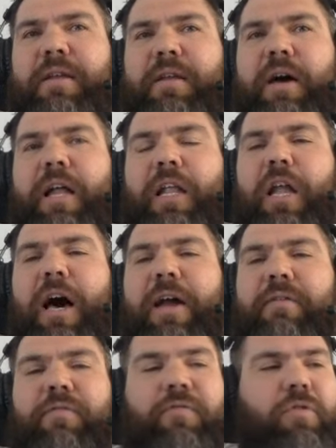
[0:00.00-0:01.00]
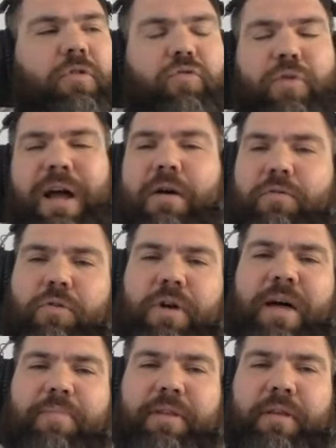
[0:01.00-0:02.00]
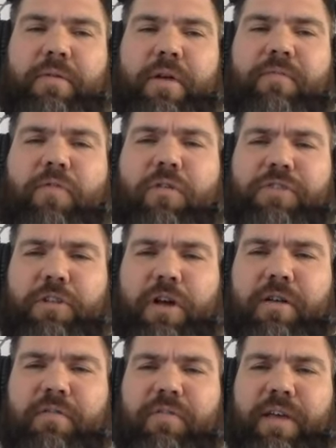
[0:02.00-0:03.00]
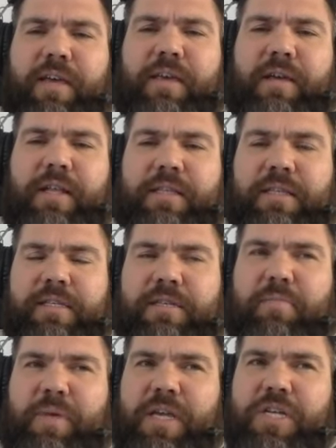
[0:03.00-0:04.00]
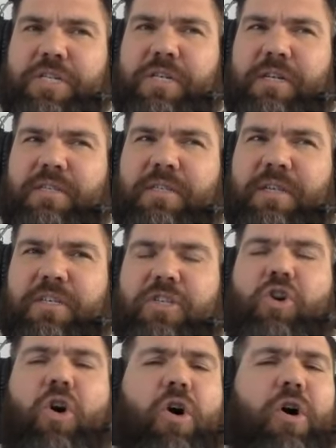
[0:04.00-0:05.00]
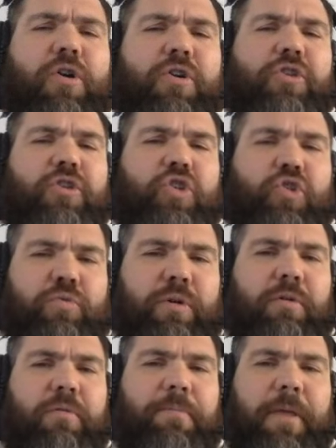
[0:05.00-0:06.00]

a lot of ground grappling involves a lot of like anticipation. It's it's just harder to drill.